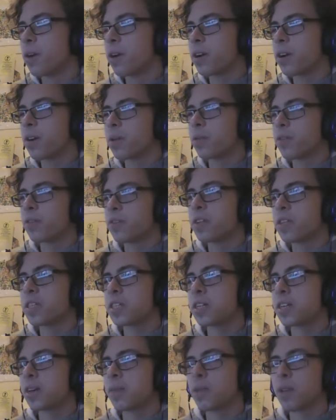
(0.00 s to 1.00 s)

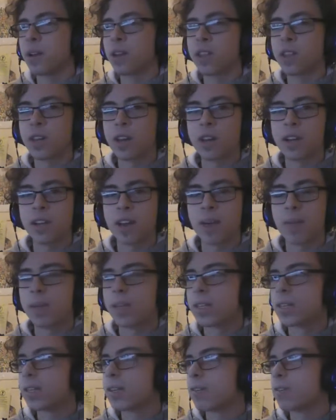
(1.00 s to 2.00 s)
convincing him that a third game in
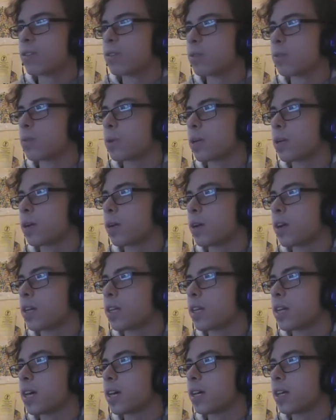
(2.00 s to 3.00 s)
the series would be a good
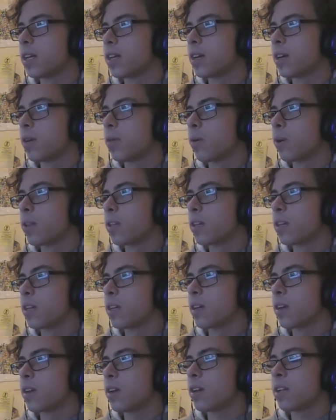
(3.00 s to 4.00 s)
idea, when
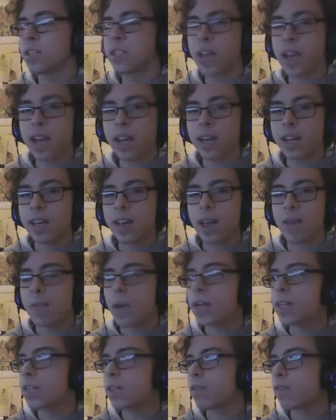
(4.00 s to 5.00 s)
the second game
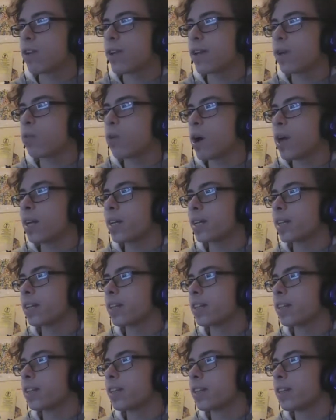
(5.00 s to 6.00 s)
ended really well,
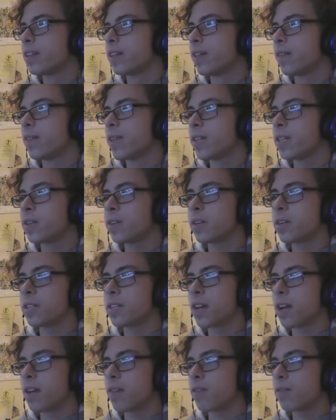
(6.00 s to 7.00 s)
as you can
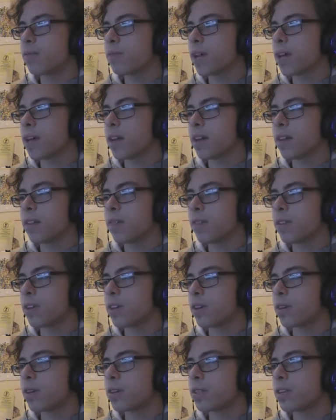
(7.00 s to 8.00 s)
tell from that other
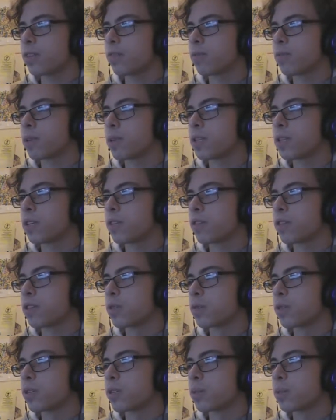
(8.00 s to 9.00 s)
video I did from this series,
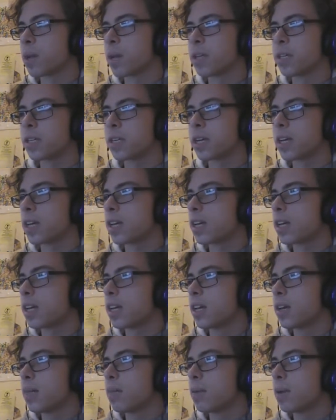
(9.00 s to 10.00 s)
which is amazing.
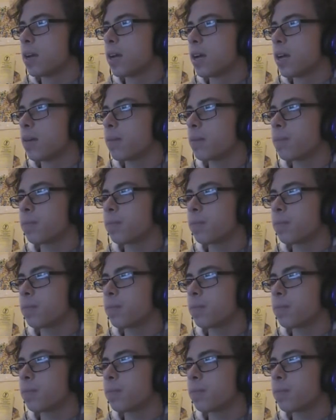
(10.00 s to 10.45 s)
But, like,